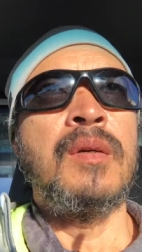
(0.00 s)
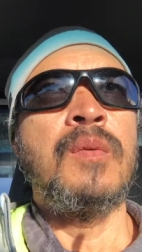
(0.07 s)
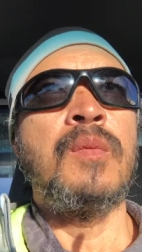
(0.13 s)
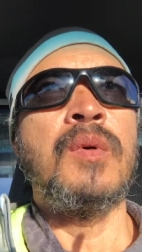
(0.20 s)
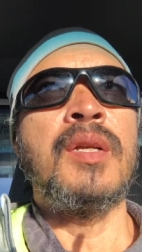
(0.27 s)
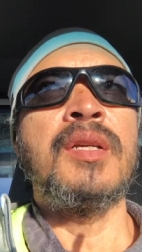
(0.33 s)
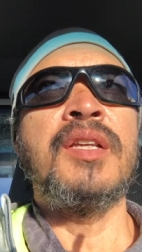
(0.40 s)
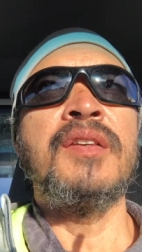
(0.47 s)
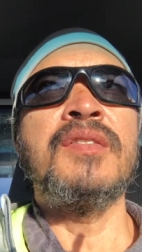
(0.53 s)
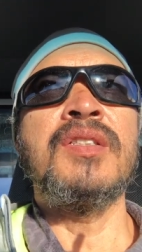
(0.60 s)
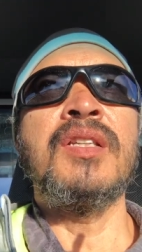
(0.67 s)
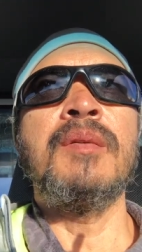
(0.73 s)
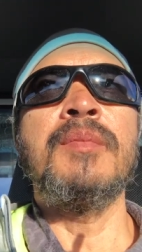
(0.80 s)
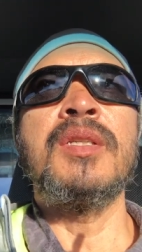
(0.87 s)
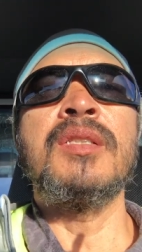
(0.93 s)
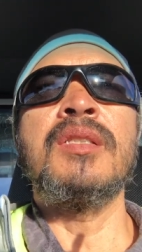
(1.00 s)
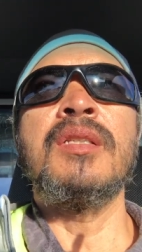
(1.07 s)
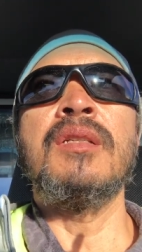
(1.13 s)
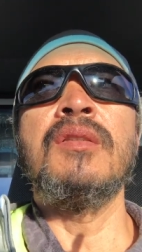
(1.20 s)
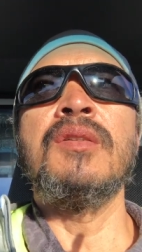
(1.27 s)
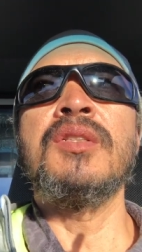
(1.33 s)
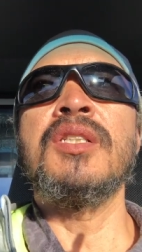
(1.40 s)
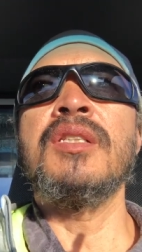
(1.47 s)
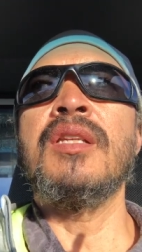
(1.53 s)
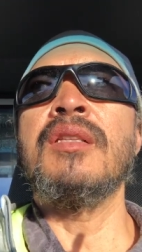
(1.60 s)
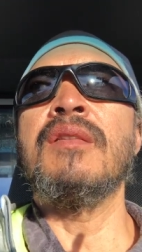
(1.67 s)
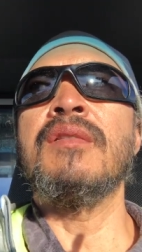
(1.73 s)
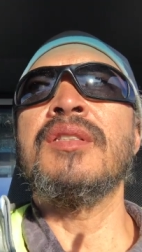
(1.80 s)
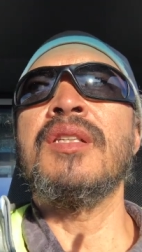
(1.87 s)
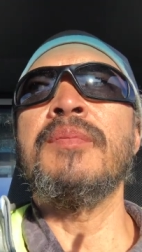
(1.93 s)
What it gives them is the illusion that
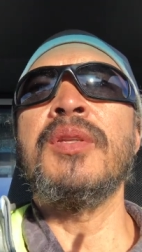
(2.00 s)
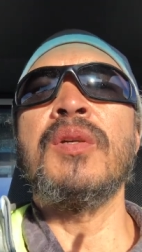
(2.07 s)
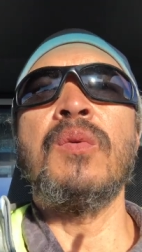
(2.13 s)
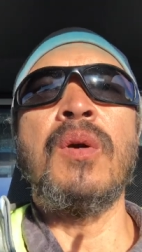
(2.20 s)
there's something